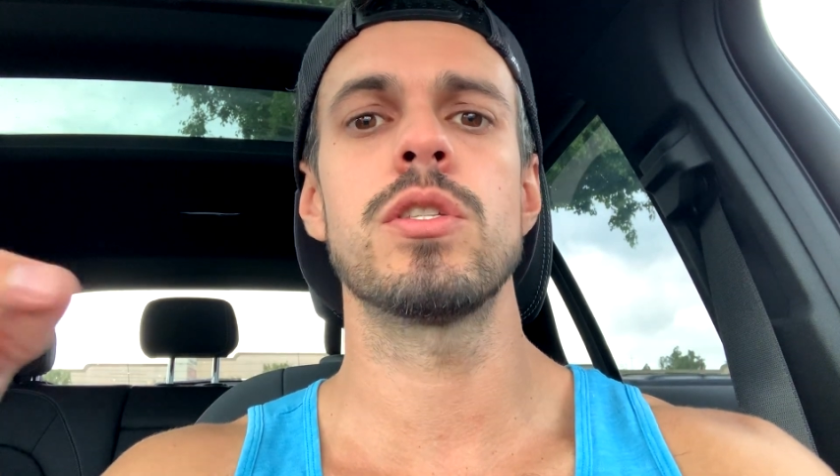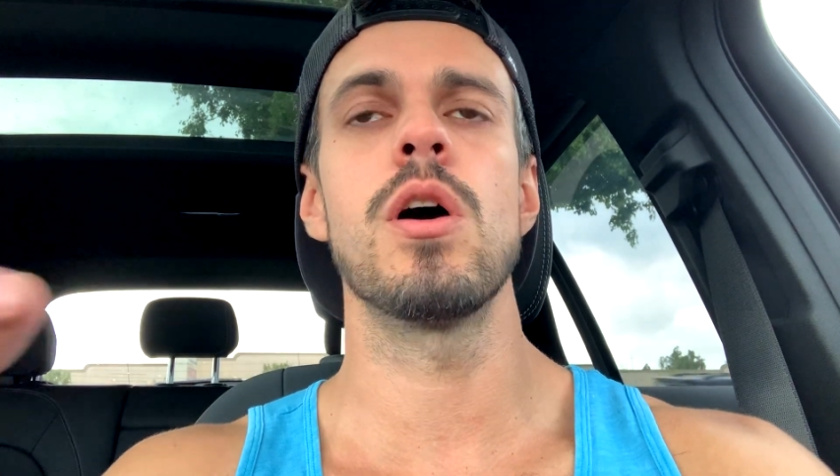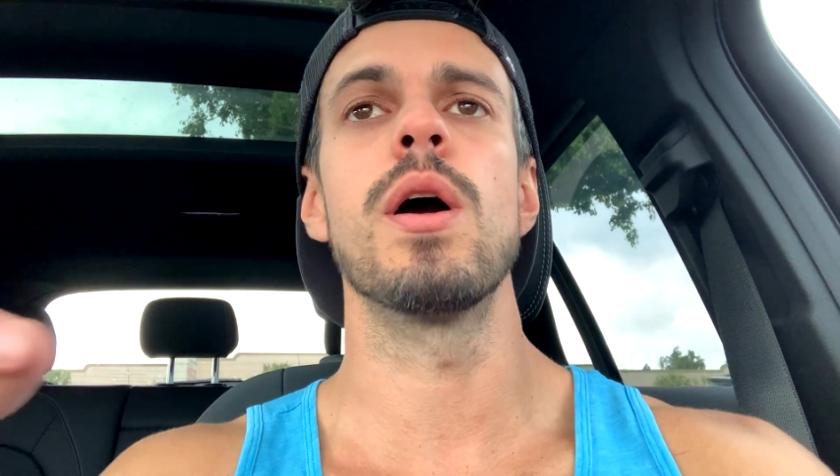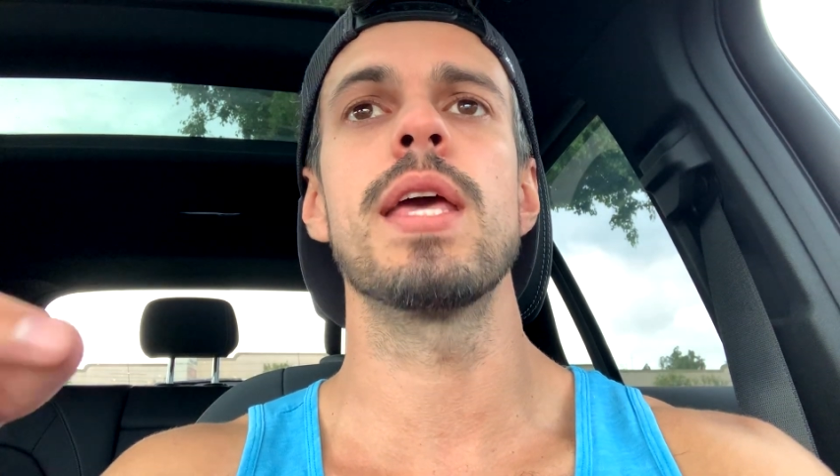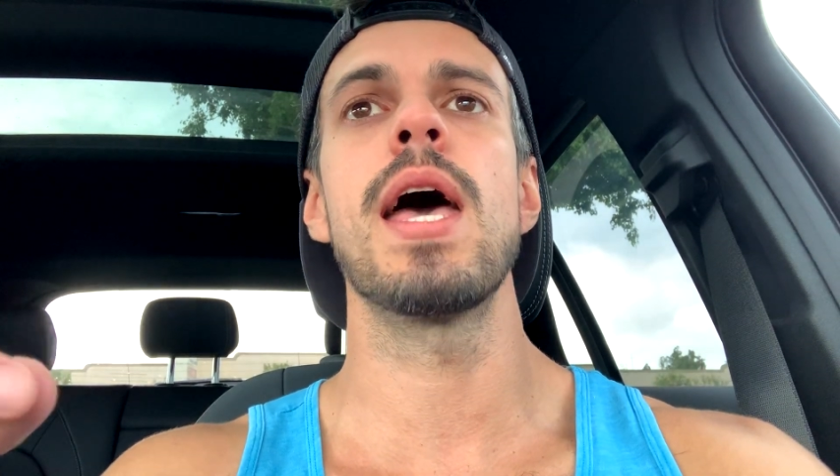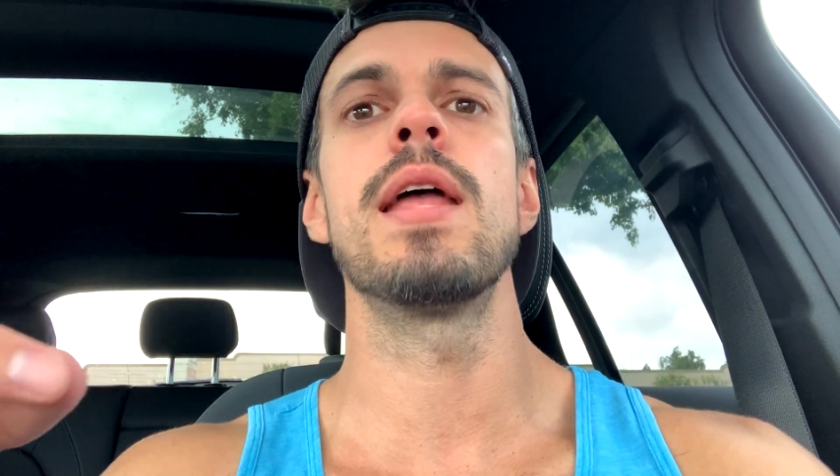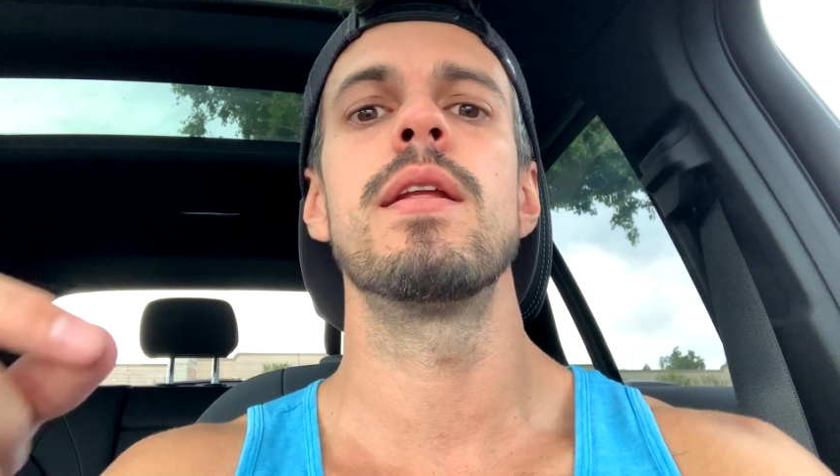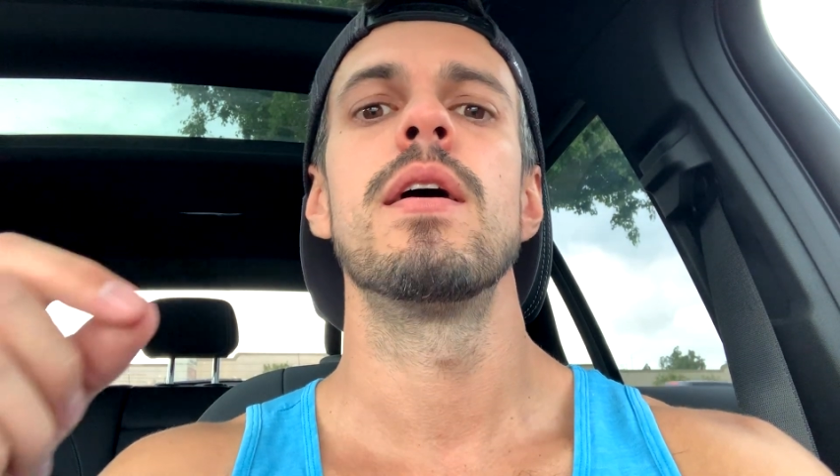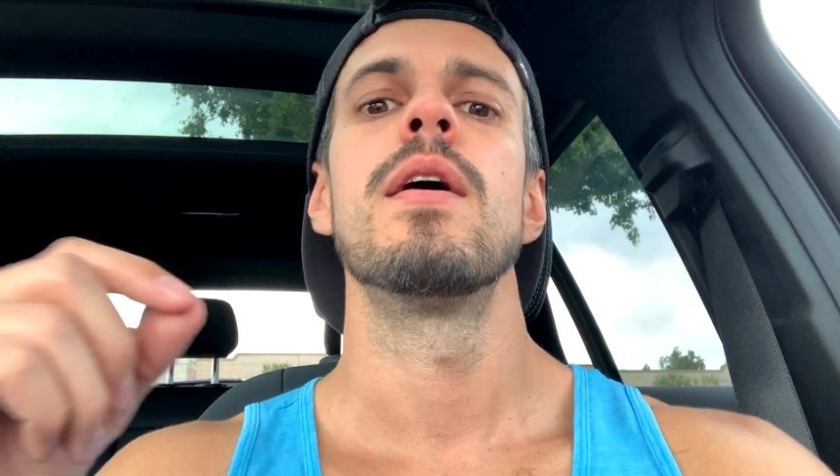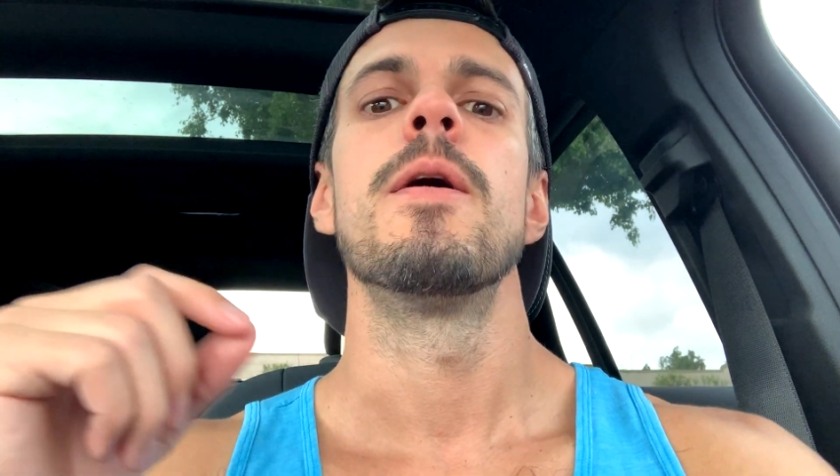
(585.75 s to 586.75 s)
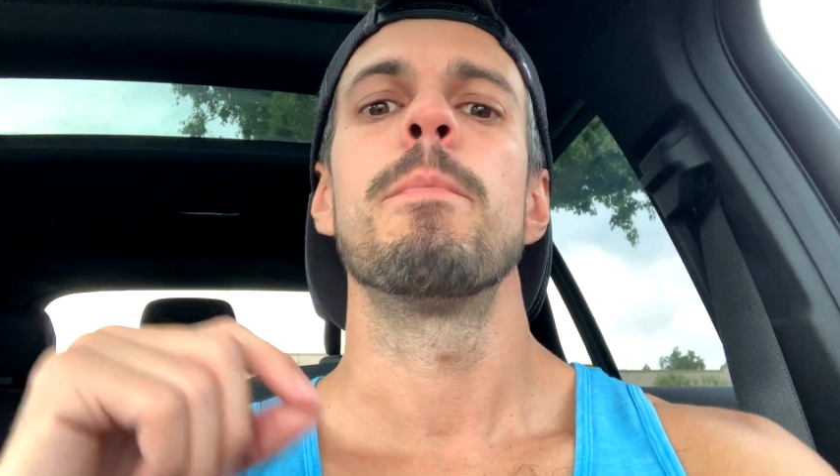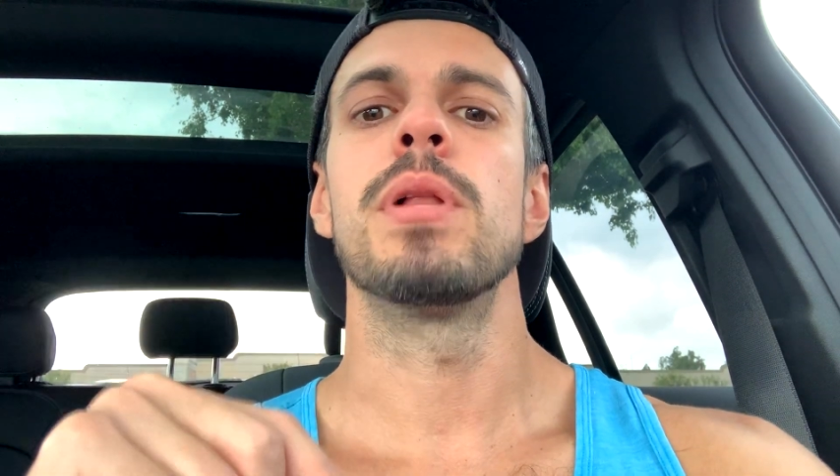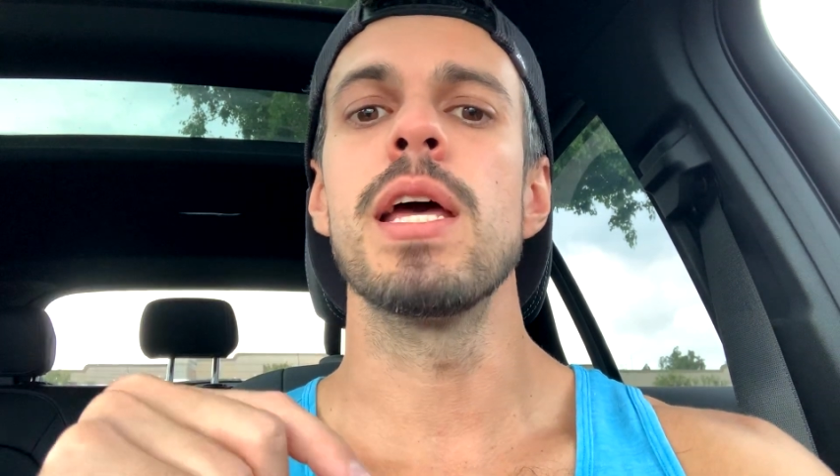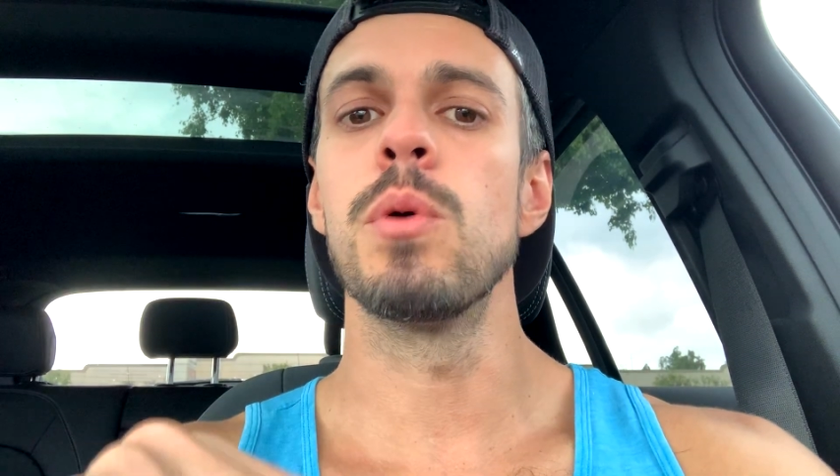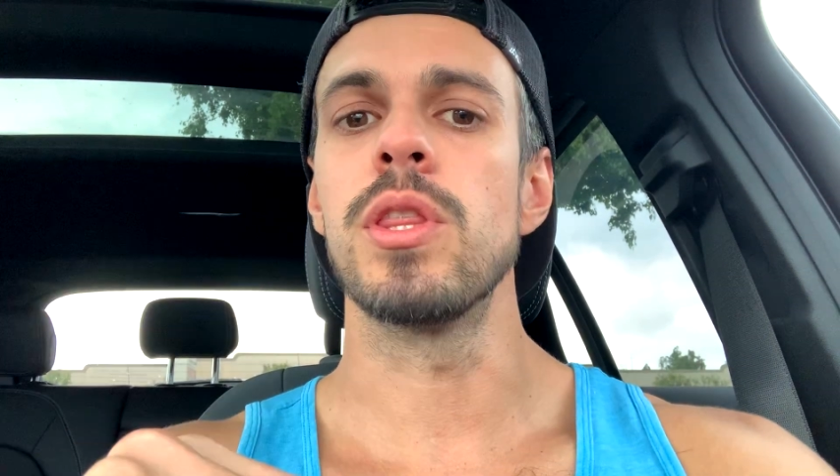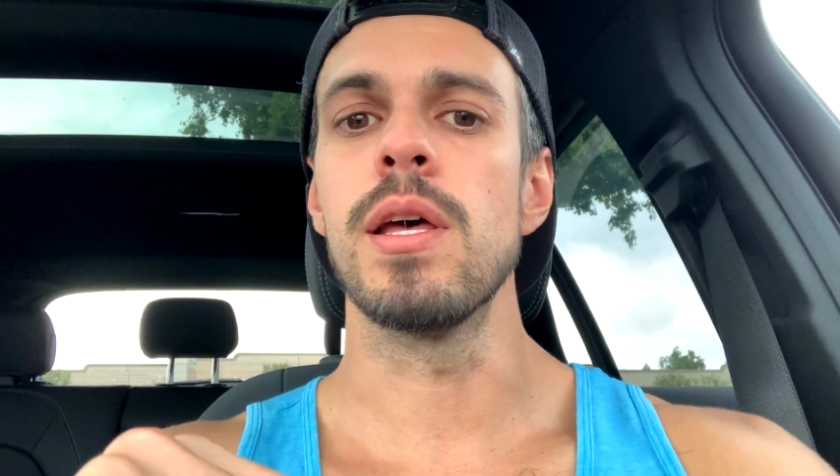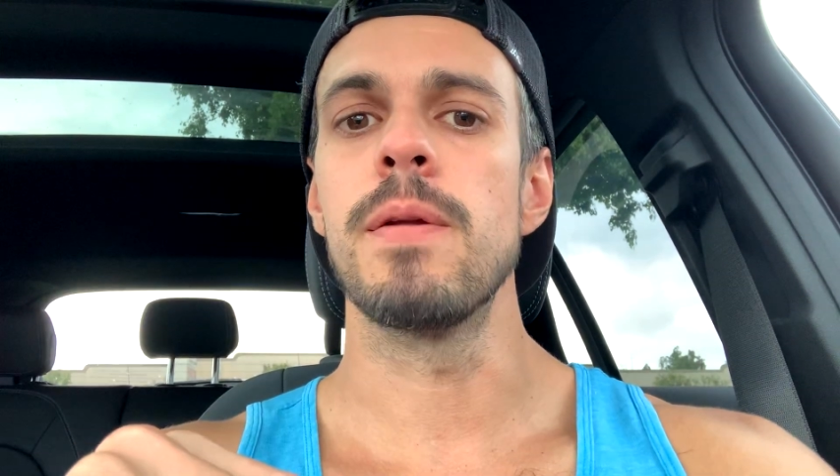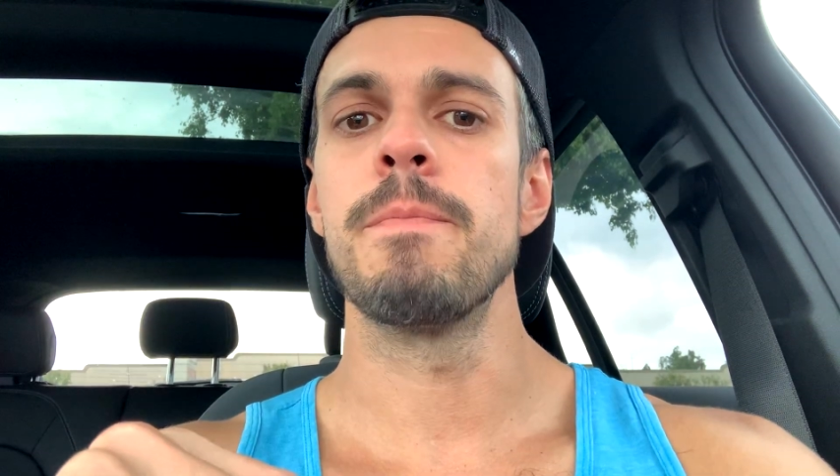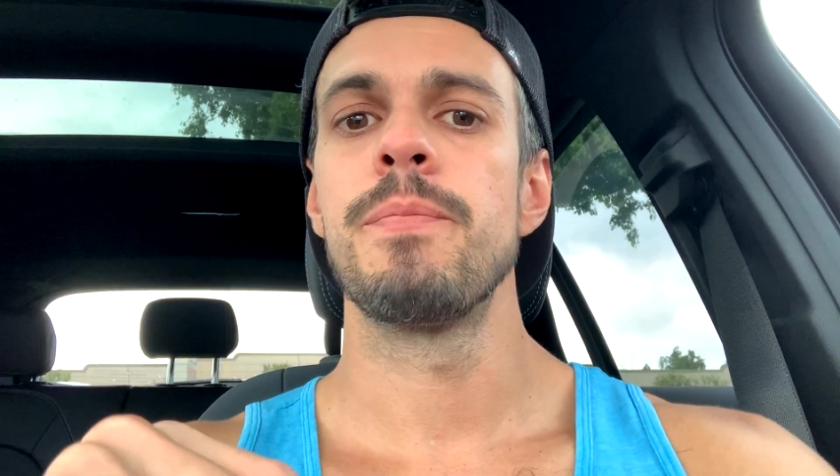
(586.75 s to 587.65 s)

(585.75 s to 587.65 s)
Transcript: So again, play with it.